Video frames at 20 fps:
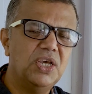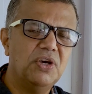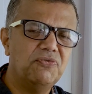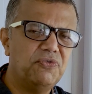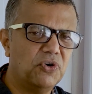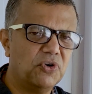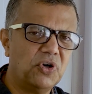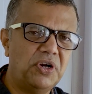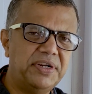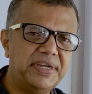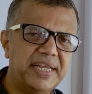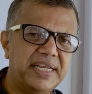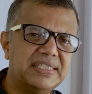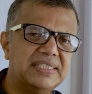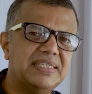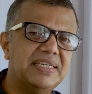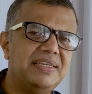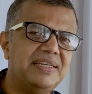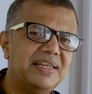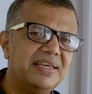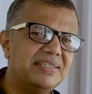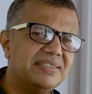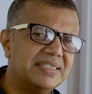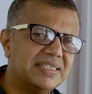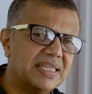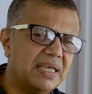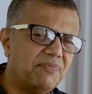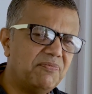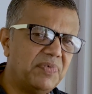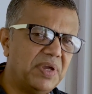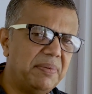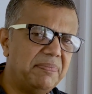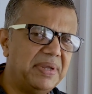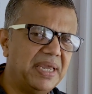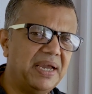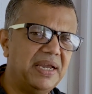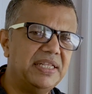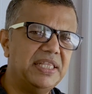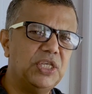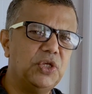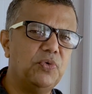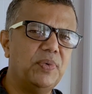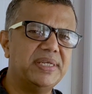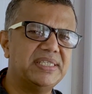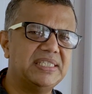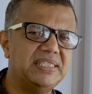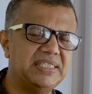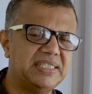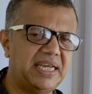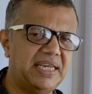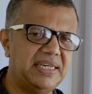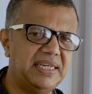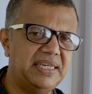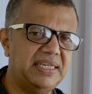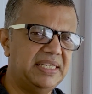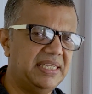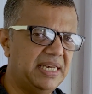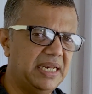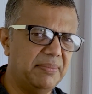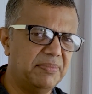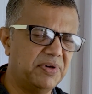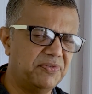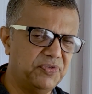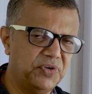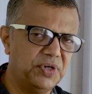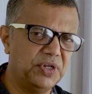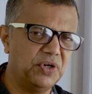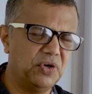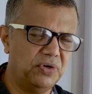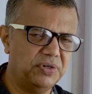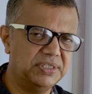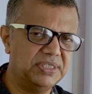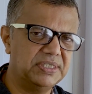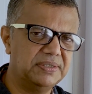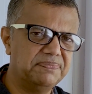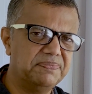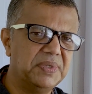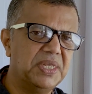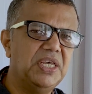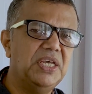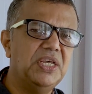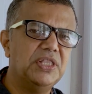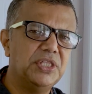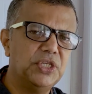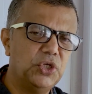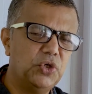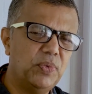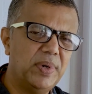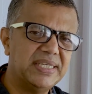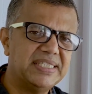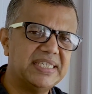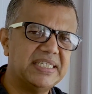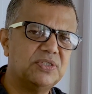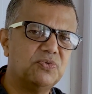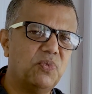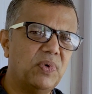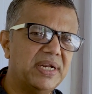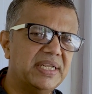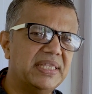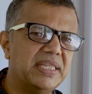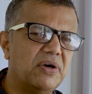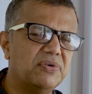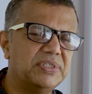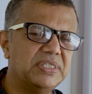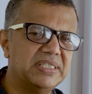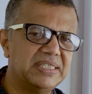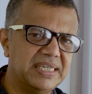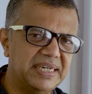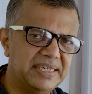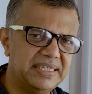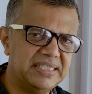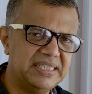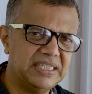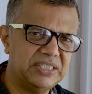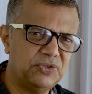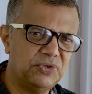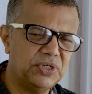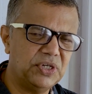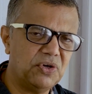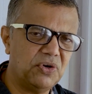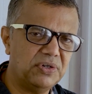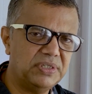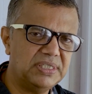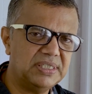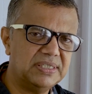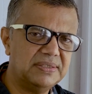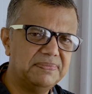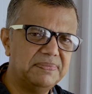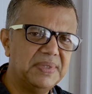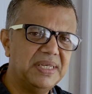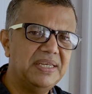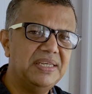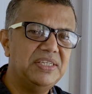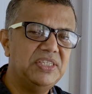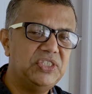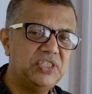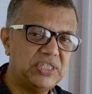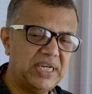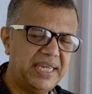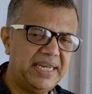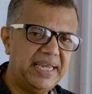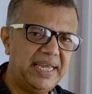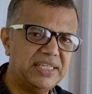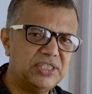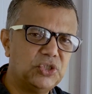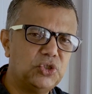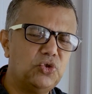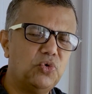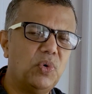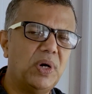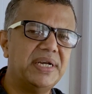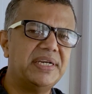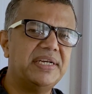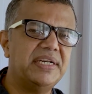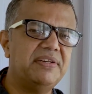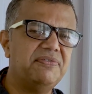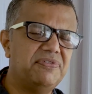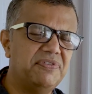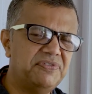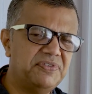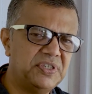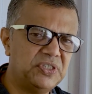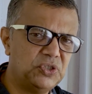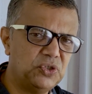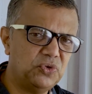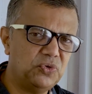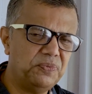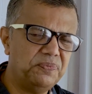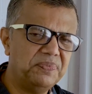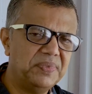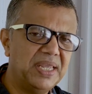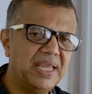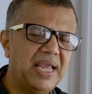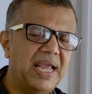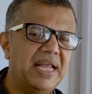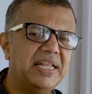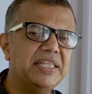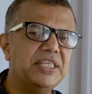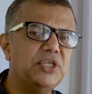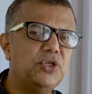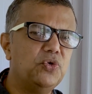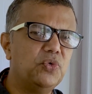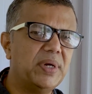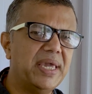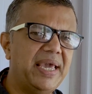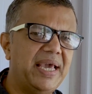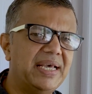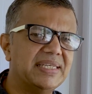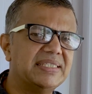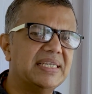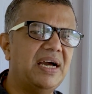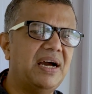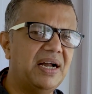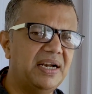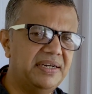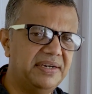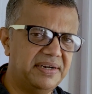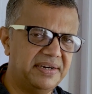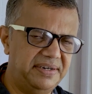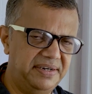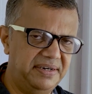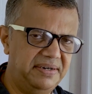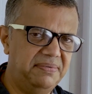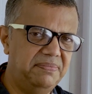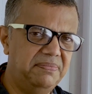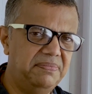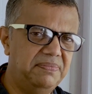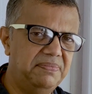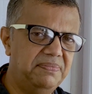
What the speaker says: For context, India is somewhere behind the US and China in the number of unicorns. The US has 1,036 unicorns, China has 252, and the UK has 100.